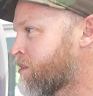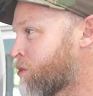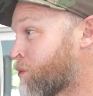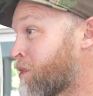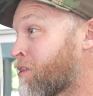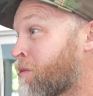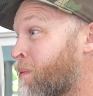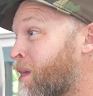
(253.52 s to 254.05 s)
we
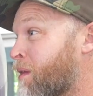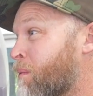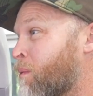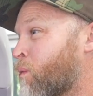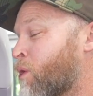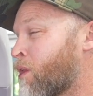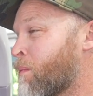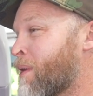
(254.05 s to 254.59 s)
talked about
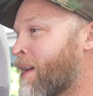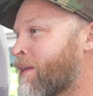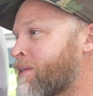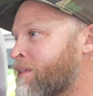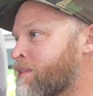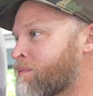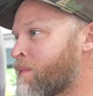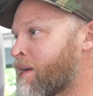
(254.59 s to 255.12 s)
where the
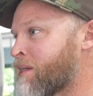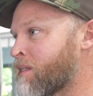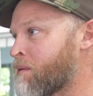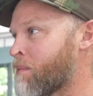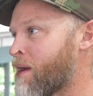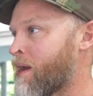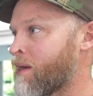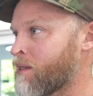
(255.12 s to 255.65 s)
battery is mounted in the
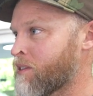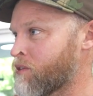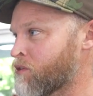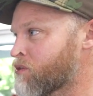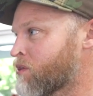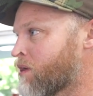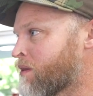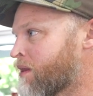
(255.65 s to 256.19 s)
back, and you
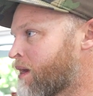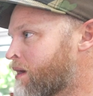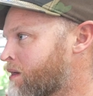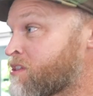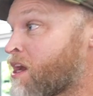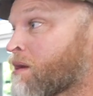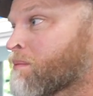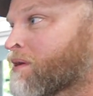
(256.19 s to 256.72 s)
saw that.
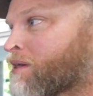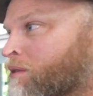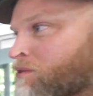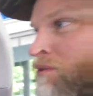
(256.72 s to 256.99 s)
Stock battery